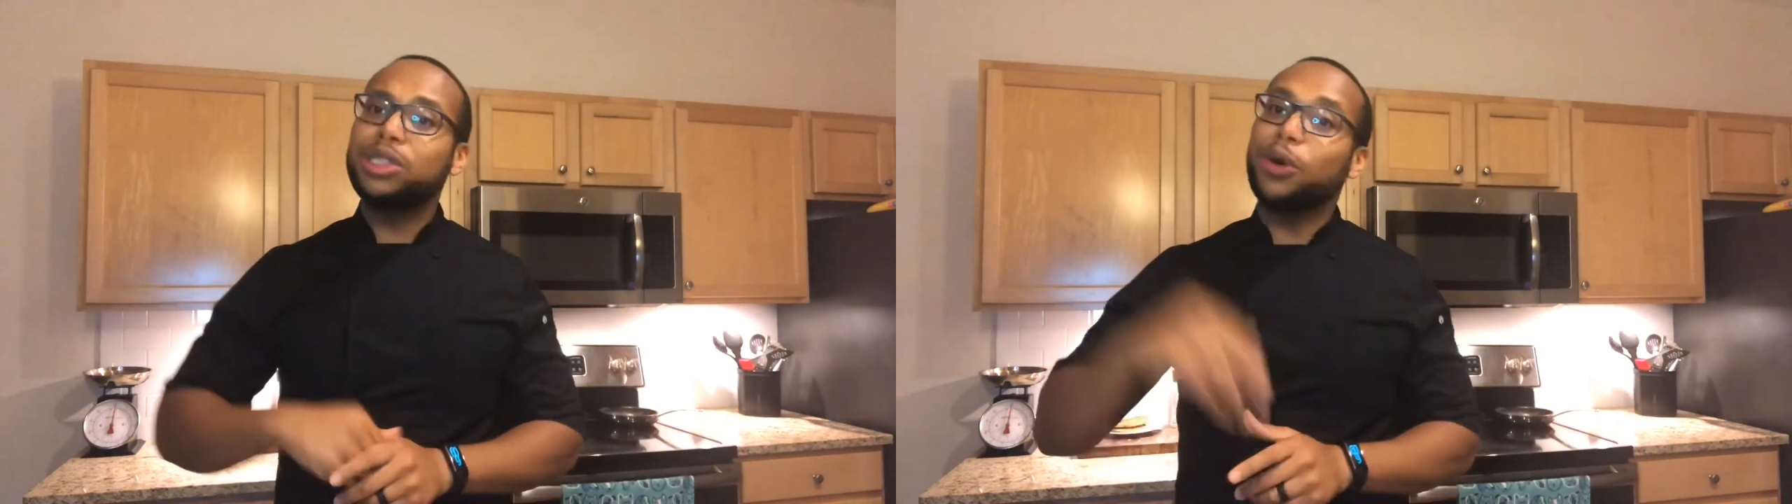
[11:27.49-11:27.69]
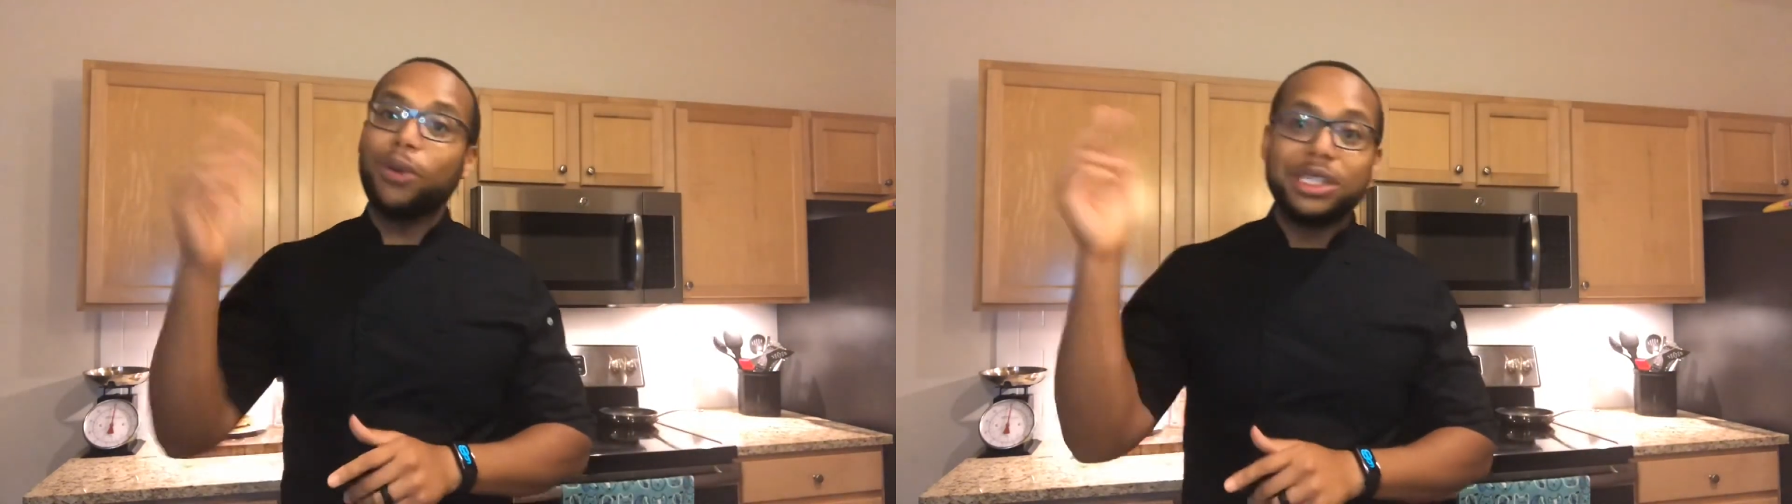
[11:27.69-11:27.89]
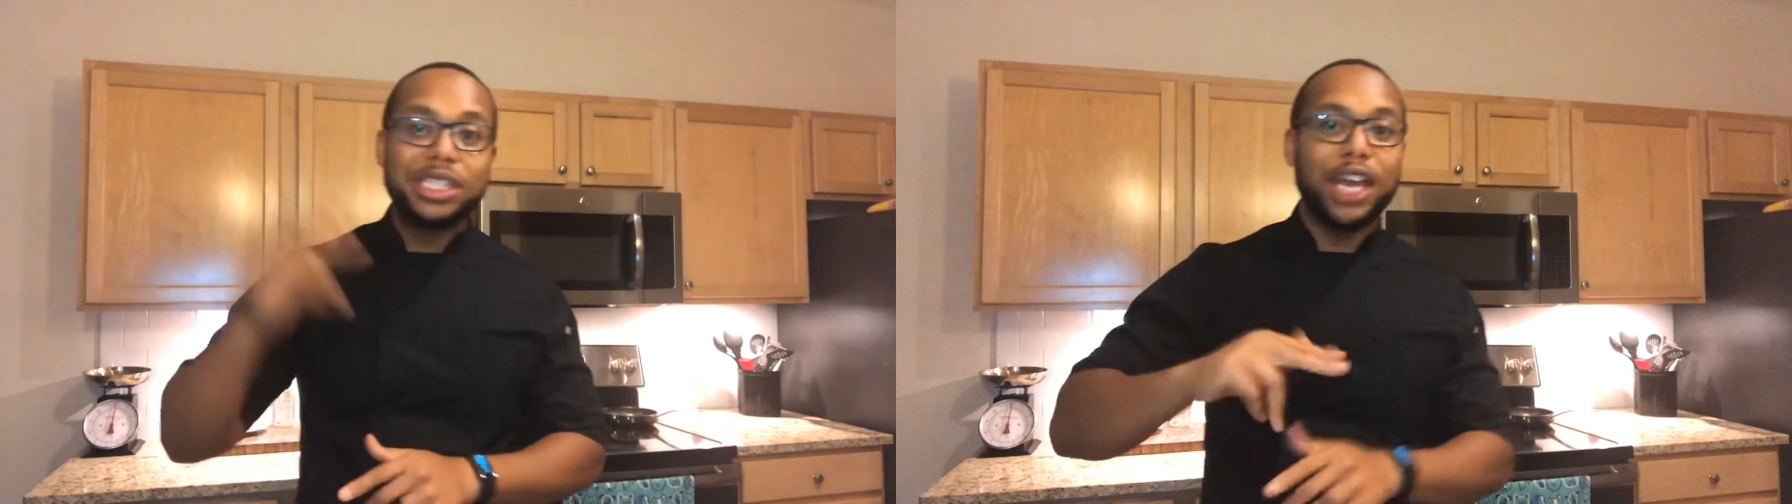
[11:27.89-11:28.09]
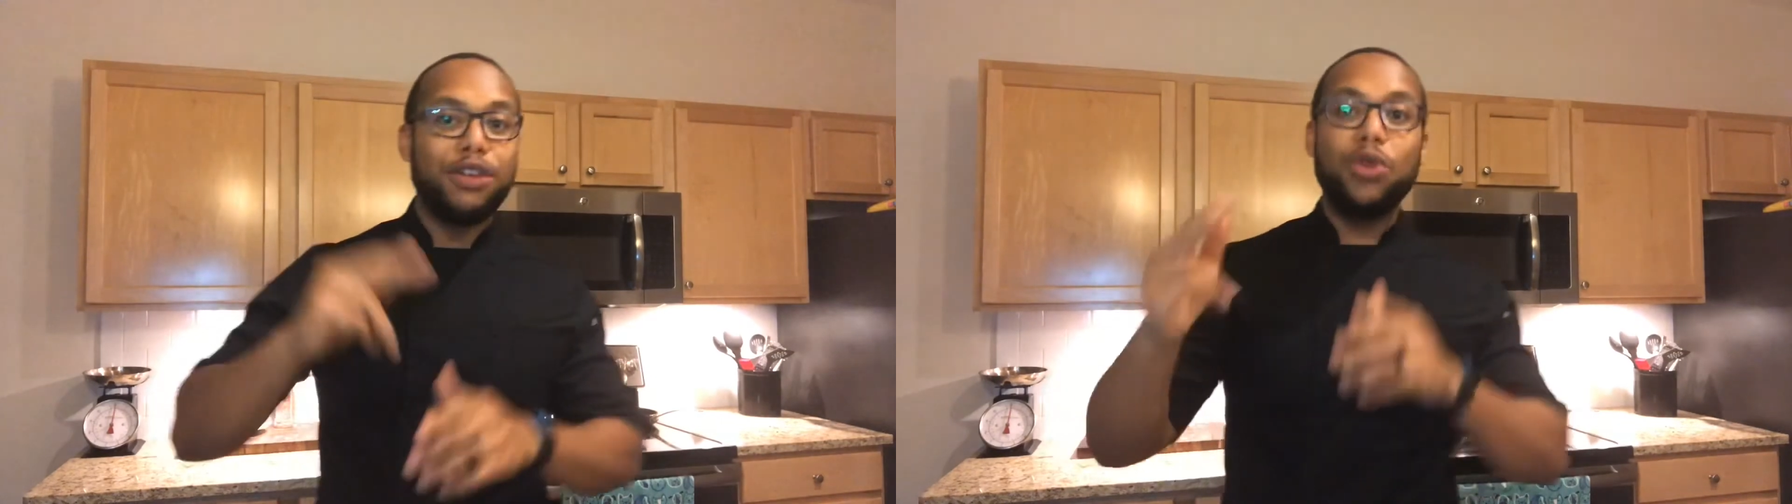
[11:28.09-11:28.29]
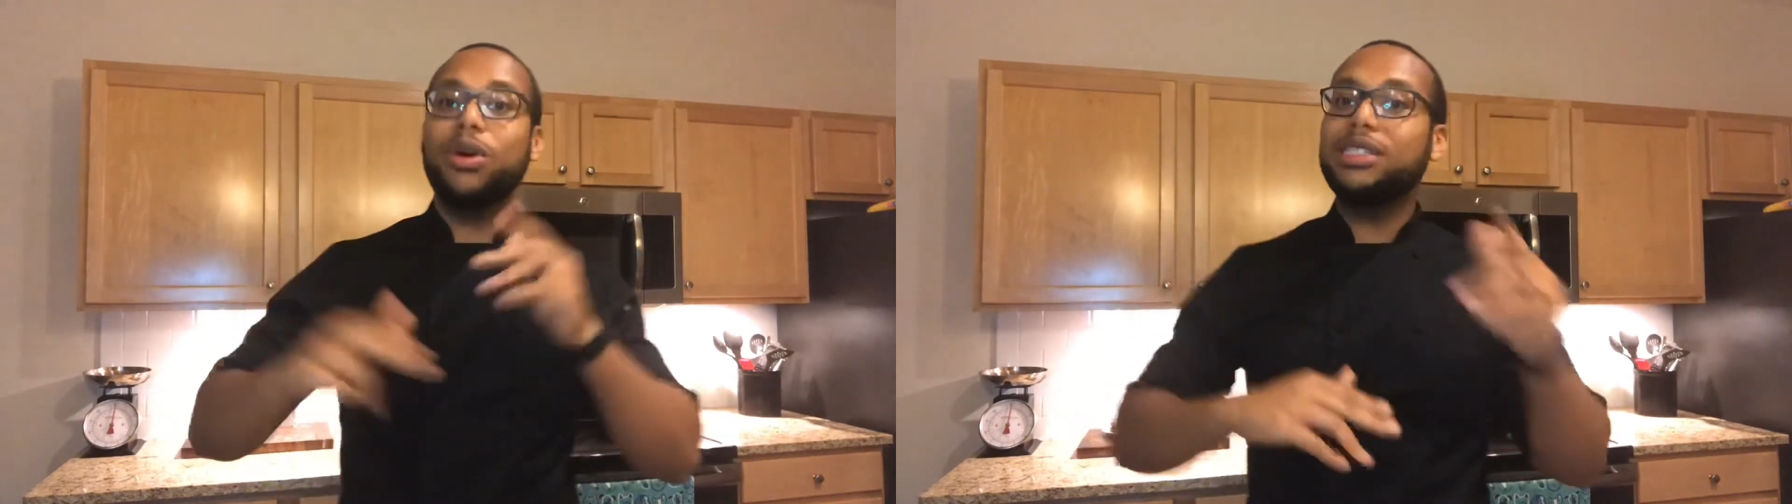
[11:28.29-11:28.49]
So once again, if
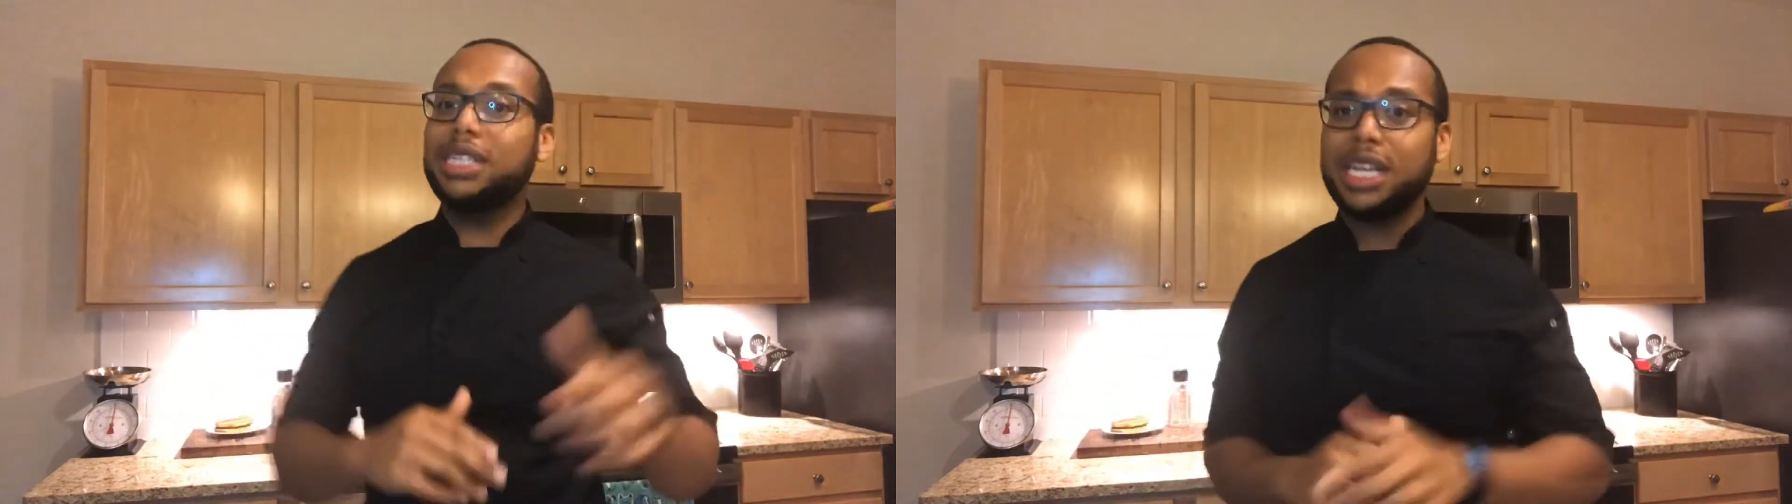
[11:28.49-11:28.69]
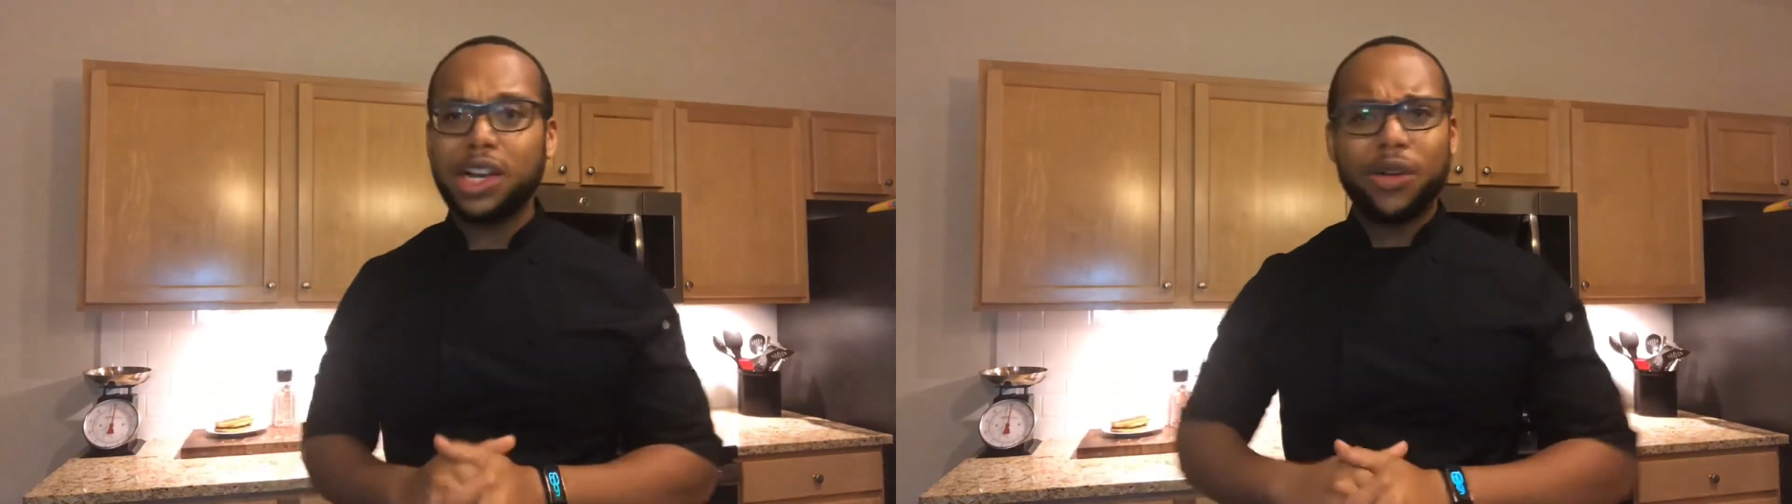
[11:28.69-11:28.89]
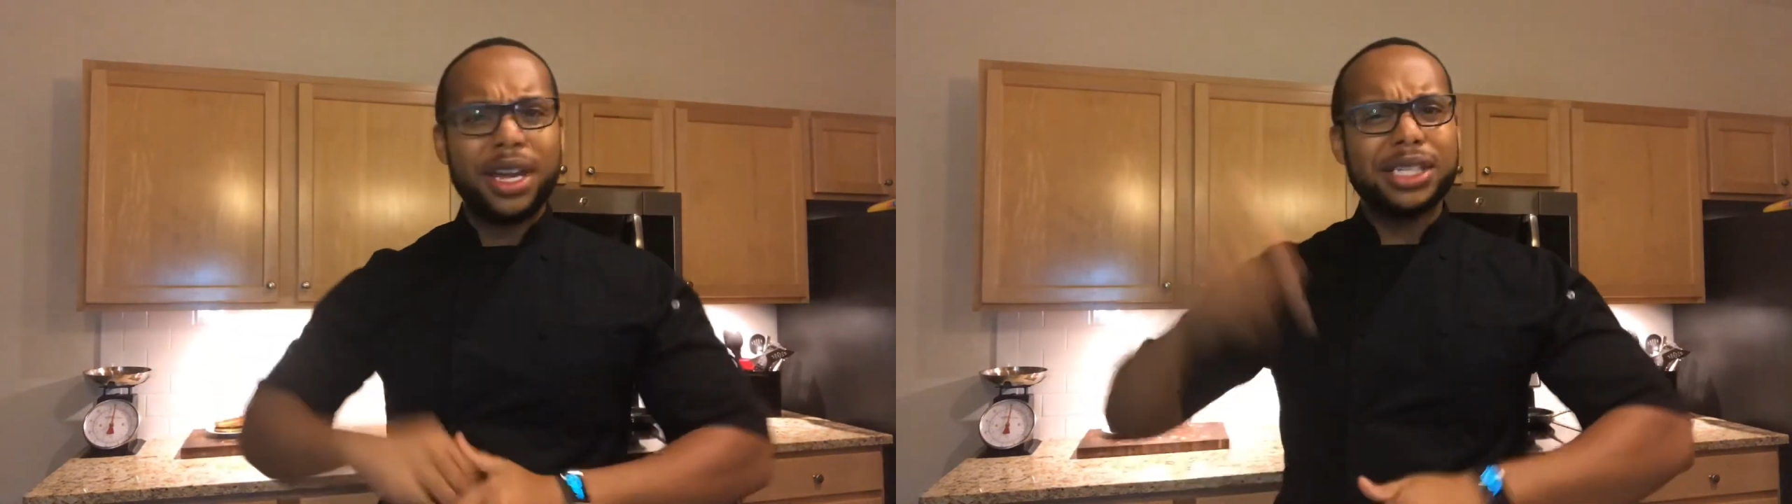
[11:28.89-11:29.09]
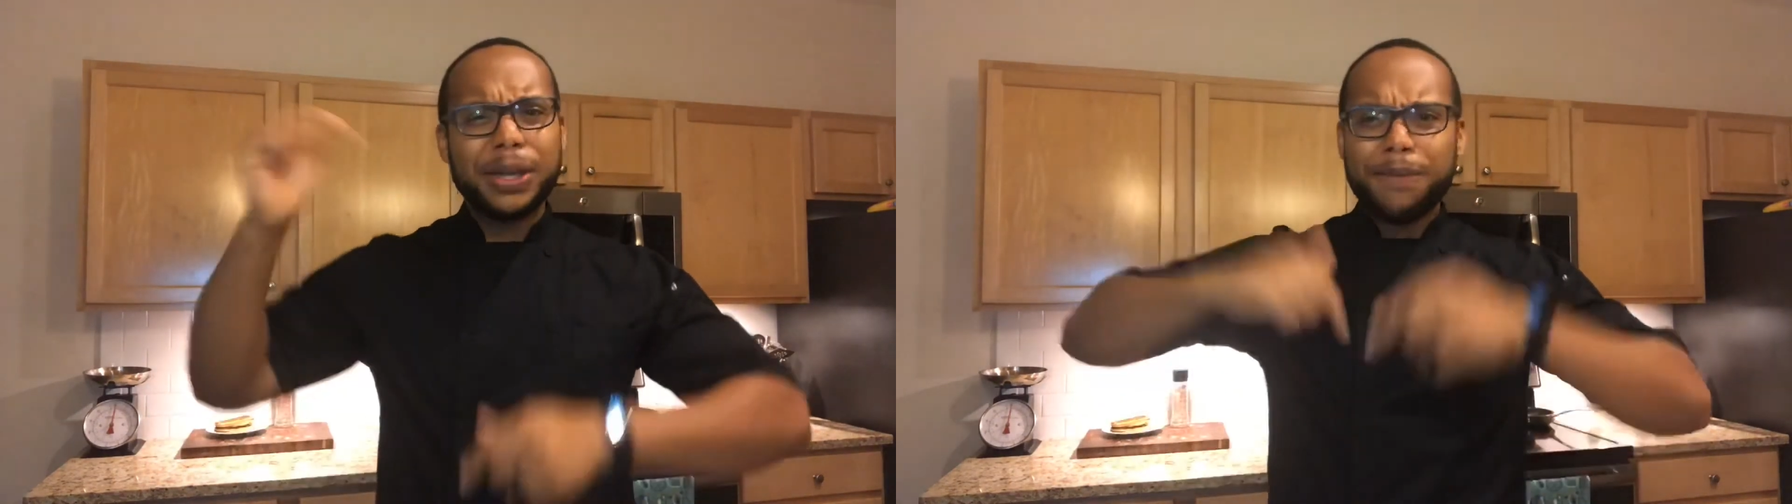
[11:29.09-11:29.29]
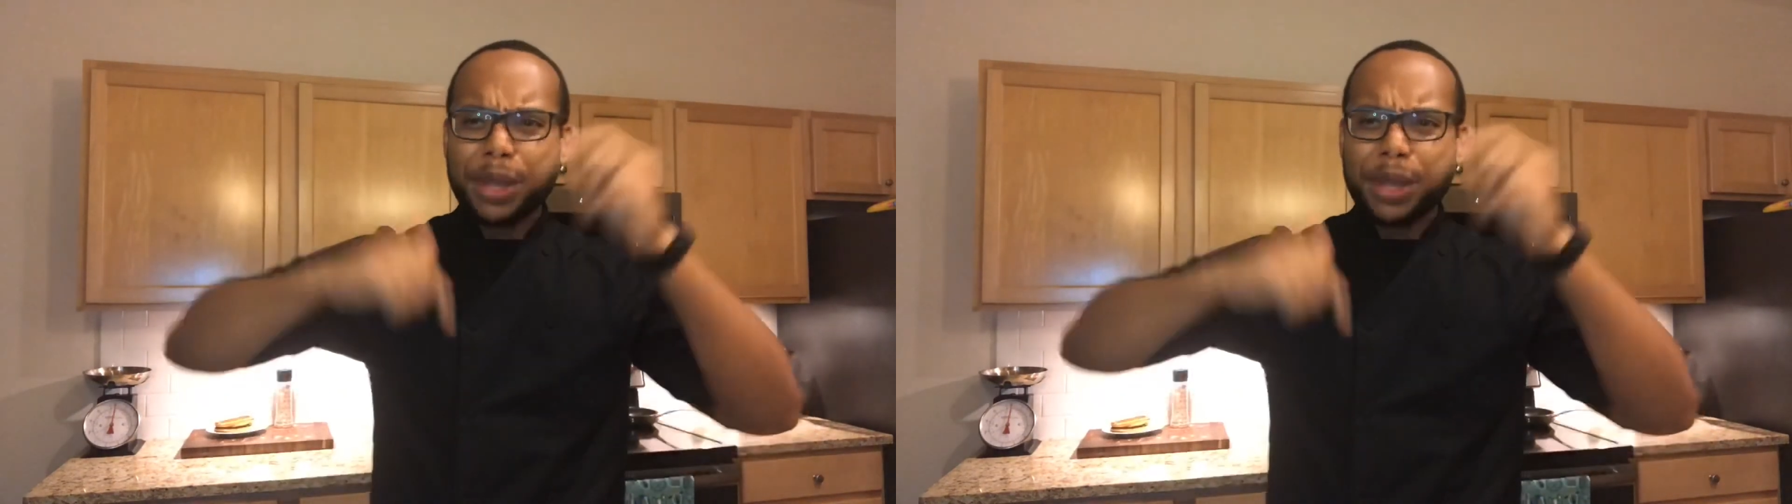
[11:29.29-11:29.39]
you want to see the ingredients,